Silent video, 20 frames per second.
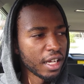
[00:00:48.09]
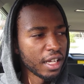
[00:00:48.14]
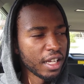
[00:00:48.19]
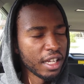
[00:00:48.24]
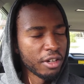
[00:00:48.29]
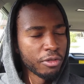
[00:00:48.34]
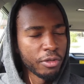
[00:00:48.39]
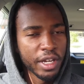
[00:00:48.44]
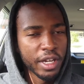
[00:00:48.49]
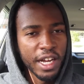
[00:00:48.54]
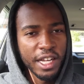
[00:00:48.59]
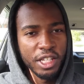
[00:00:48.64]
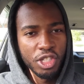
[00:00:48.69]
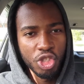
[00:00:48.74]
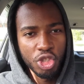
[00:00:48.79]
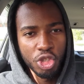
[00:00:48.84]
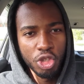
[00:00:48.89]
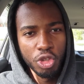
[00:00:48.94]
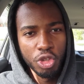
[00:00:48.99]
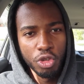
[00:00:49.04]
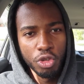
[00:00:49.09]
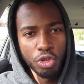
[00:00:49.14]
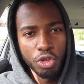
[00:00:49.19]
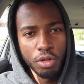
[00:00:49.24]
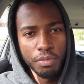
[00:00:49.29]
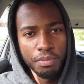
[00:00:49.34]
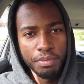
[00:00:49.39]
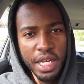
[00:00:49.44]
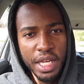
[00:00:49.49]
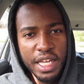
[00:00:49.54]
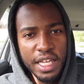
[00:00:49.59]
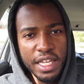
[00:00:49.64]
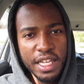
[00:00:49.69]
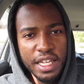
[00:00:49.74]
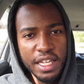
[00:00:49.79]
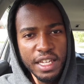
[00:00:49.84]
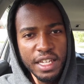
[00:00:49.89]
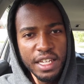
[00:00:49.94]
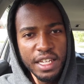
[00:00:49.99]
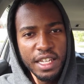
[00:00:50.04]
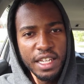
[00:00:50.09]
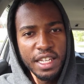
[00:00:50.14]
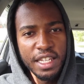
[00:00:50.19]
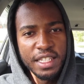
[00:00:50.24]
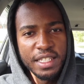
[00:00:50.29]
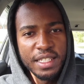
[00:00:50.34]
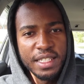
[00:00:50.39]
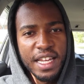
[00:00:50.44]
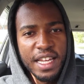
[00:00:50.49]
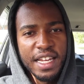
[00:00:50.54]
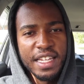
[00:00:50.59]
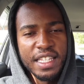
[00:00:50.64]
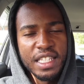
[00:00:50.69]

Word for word: in regards to me is that